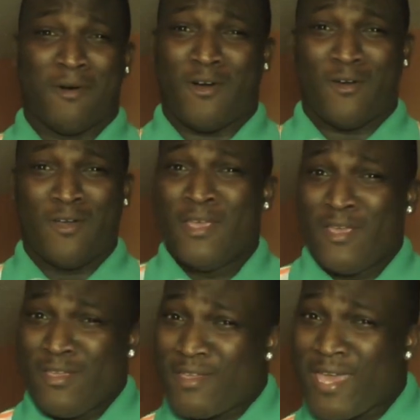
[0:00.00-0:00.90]
ball,
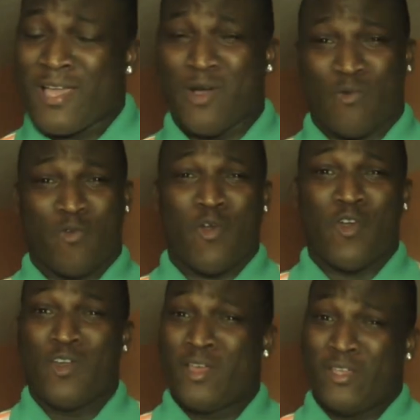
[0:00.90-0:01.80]
you can't go wrong.